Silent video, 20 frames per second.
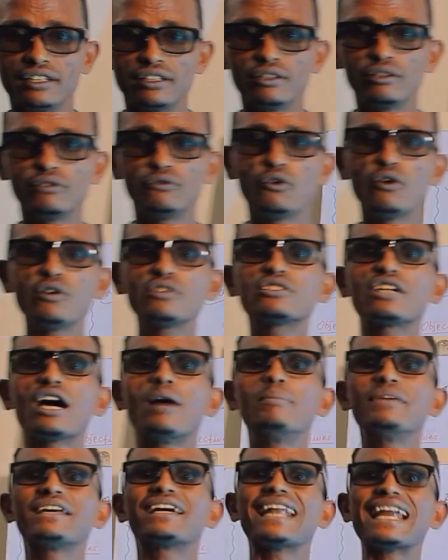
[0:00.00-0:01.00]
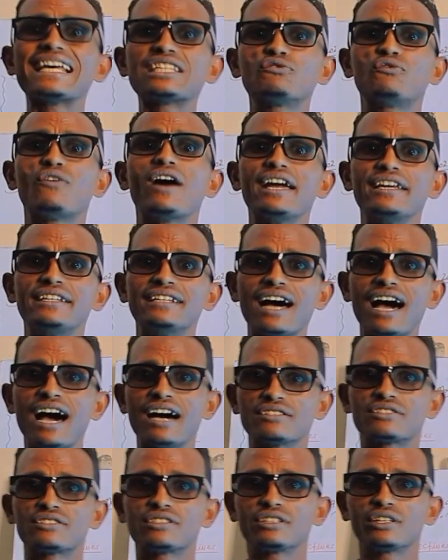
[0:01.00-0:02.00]
force can be classified
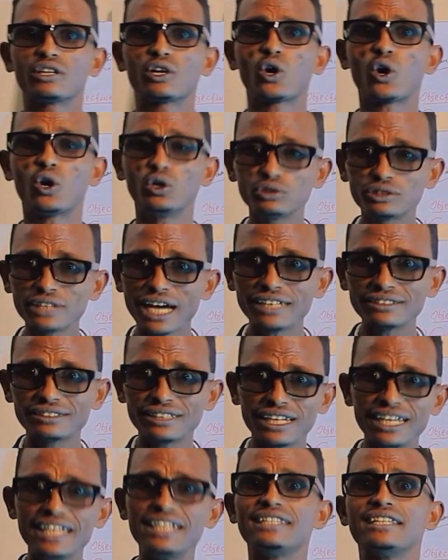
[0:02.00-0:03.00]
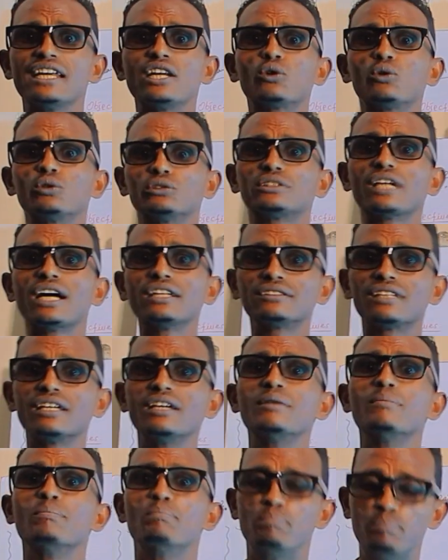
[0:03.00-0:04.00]
as contact and non-contact
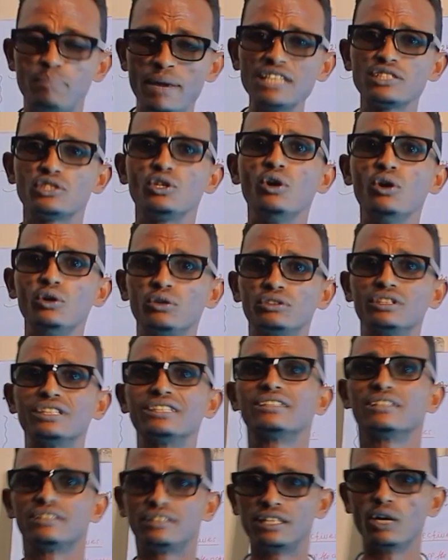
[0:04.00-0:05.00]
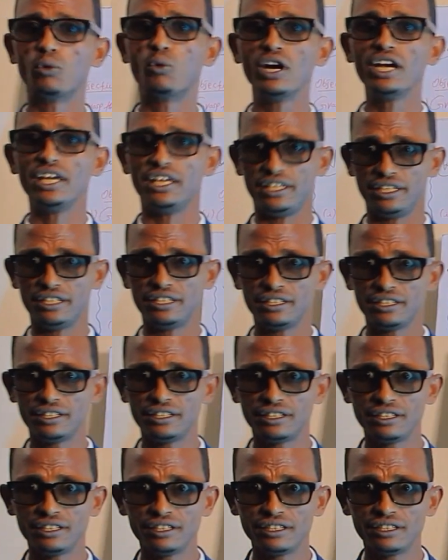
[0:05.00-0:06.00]
based on the way
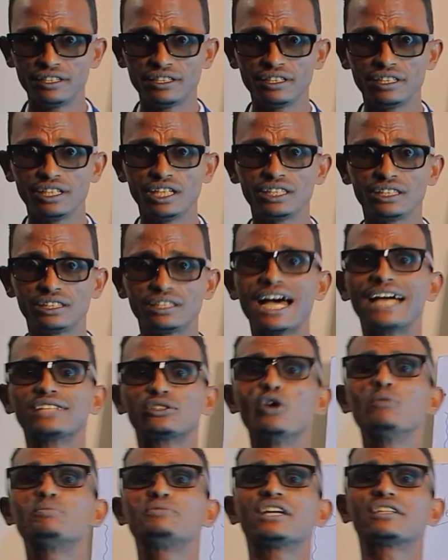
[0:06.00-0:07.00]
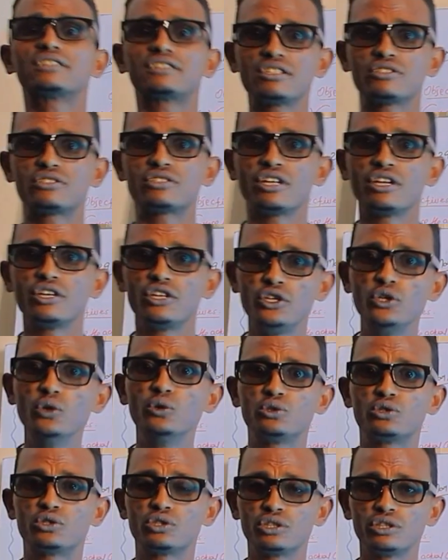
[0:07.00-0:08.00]
that objects
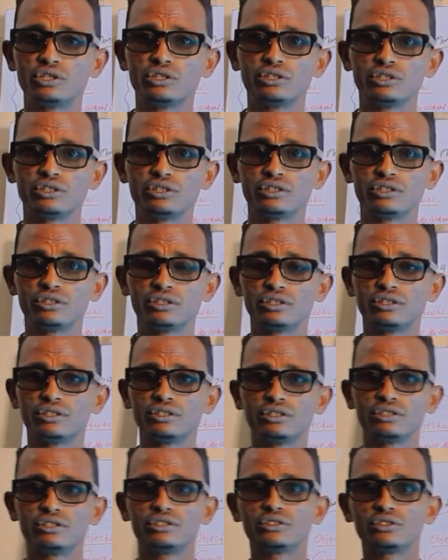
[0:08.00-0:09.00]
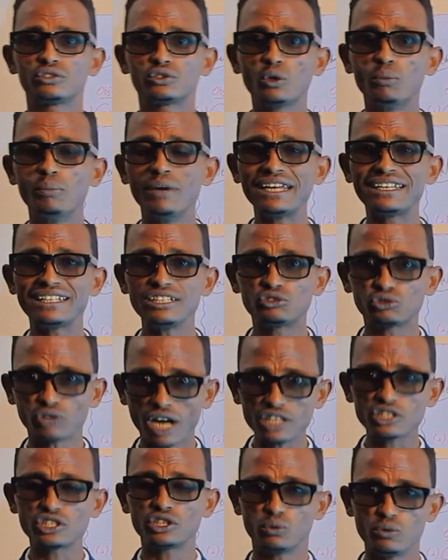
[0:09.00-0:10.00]
use to make
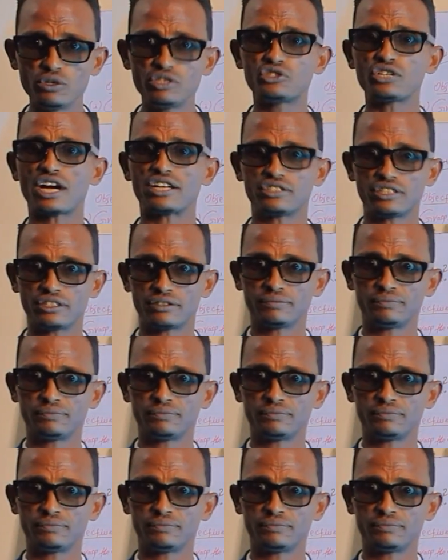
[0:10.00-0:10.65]
interaction with each other.